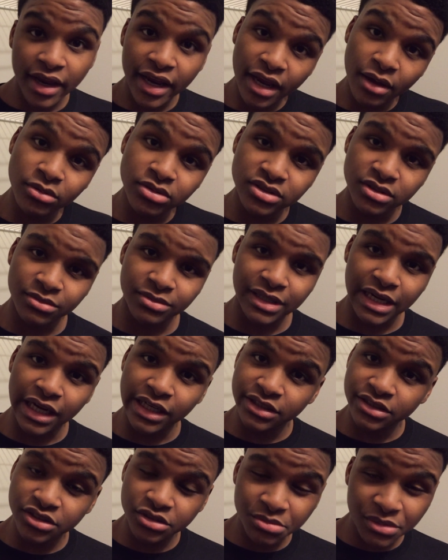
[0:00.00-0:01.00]
Hey, what's up,
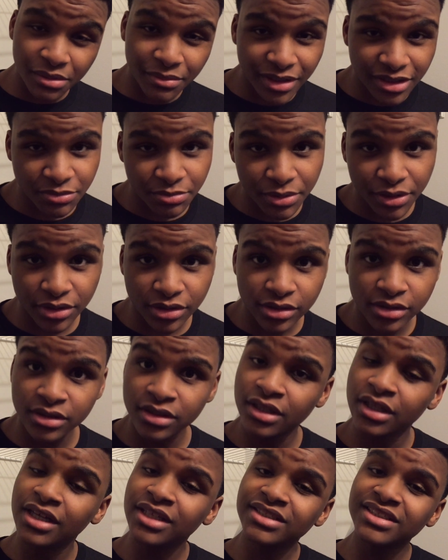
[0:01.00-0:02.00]
guys? It's your man, Best Peril.
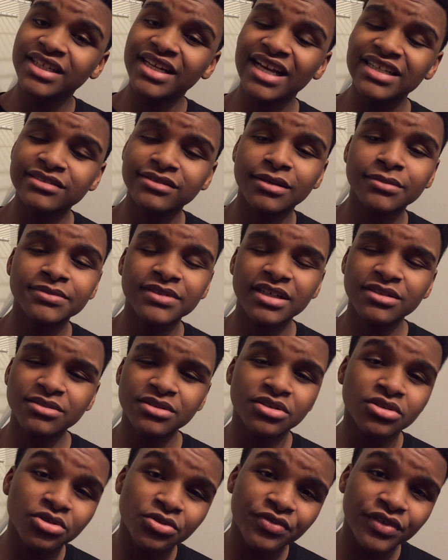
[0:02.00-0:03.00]
Today, I've come to a
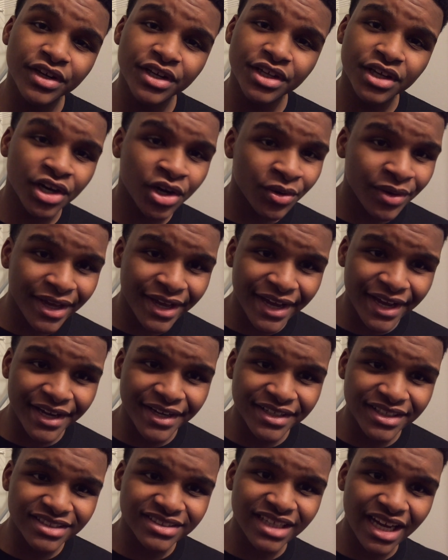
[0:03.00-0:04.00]
new video,
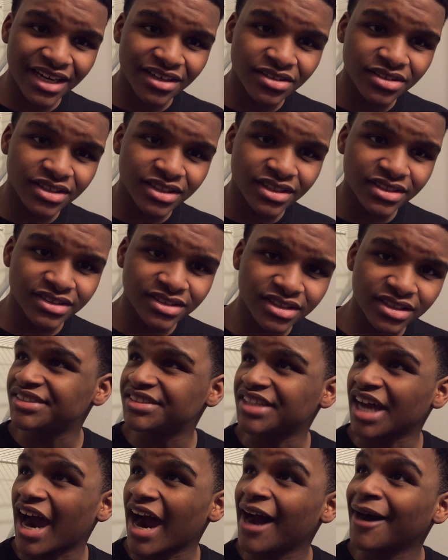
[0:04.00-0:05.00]
and the title is
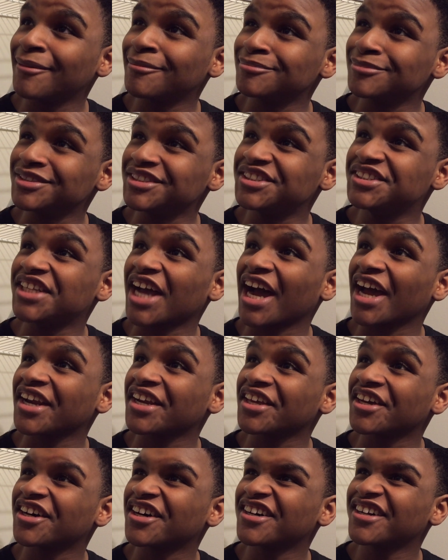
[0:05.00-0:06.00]
Damn
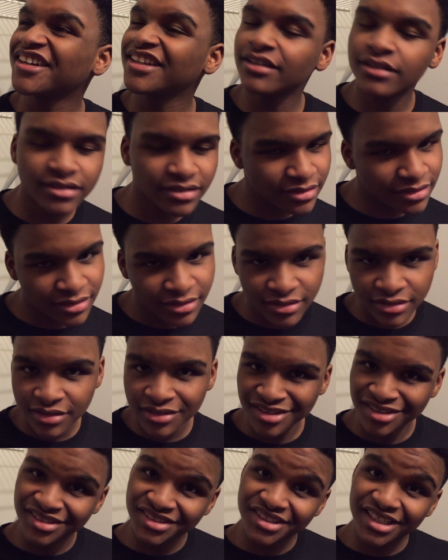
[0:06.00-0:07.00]
Daniel.
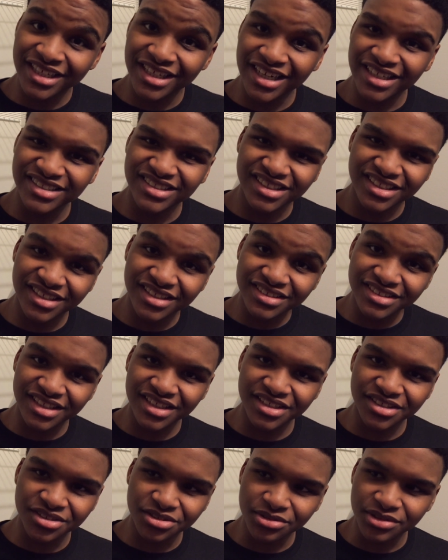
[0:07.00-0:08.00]
So, yeah, guys, let's
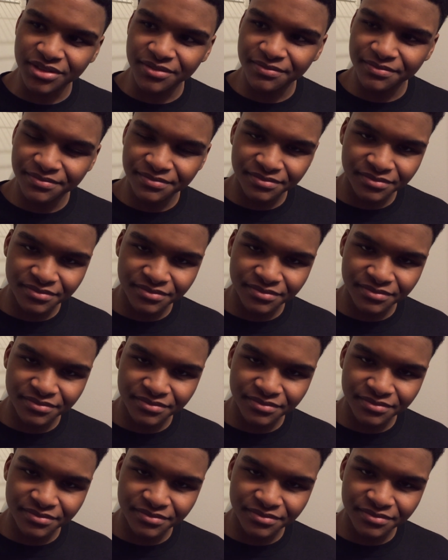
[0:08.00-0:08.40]
get into it.